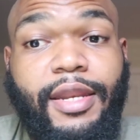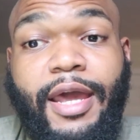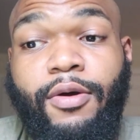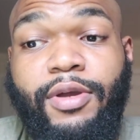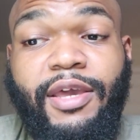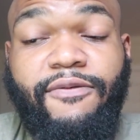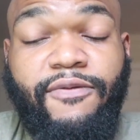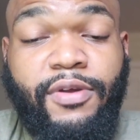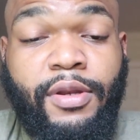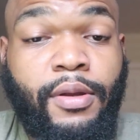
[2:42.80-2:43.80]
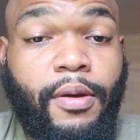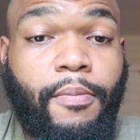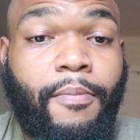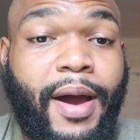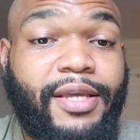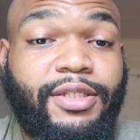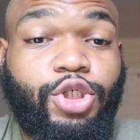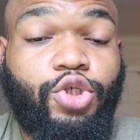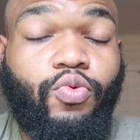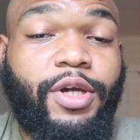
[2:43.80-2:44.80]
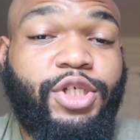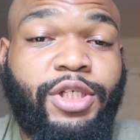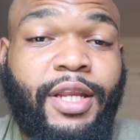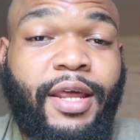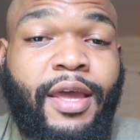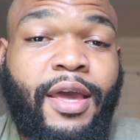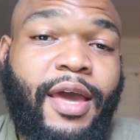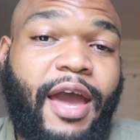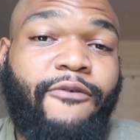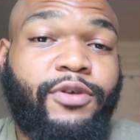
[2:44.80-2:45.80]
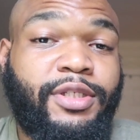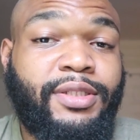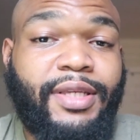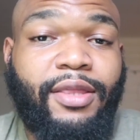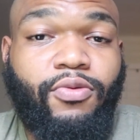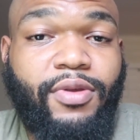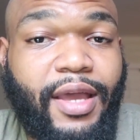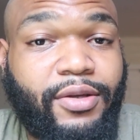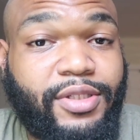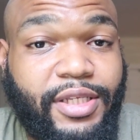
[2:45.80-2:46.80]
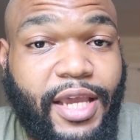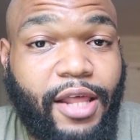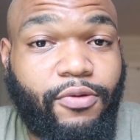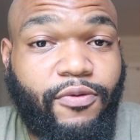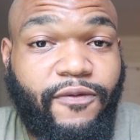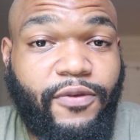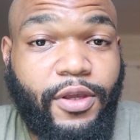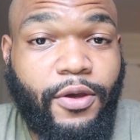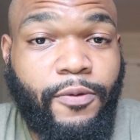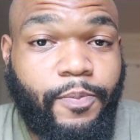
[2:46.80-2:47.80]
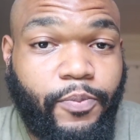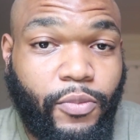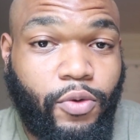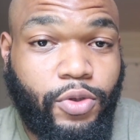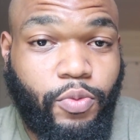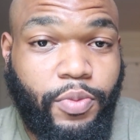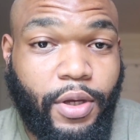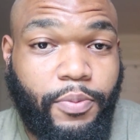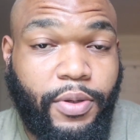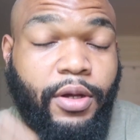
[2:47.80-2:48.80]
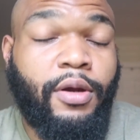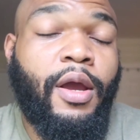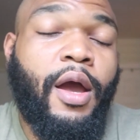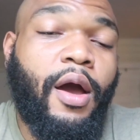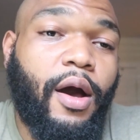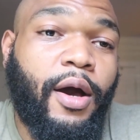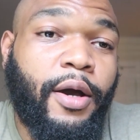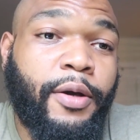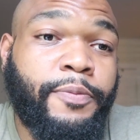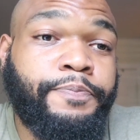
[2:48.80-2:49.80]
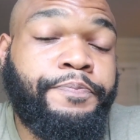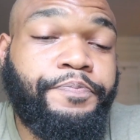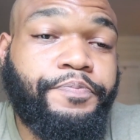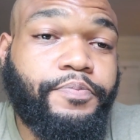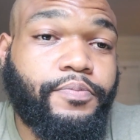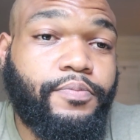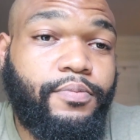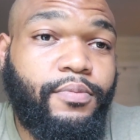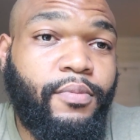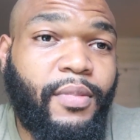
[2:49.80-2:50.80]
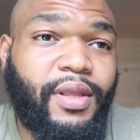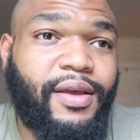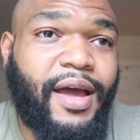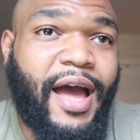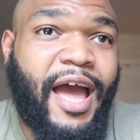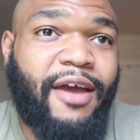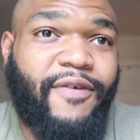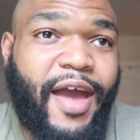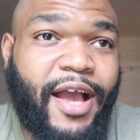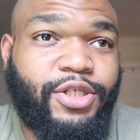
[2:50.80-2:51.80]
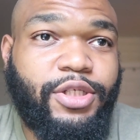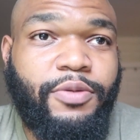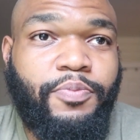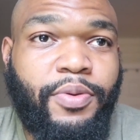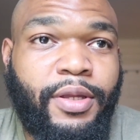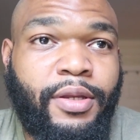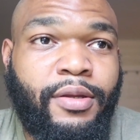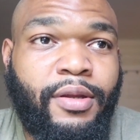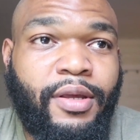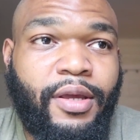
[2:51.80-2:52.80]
Now, given my situation, ever since that 3,000 calorie video, which will be up here, I've actually been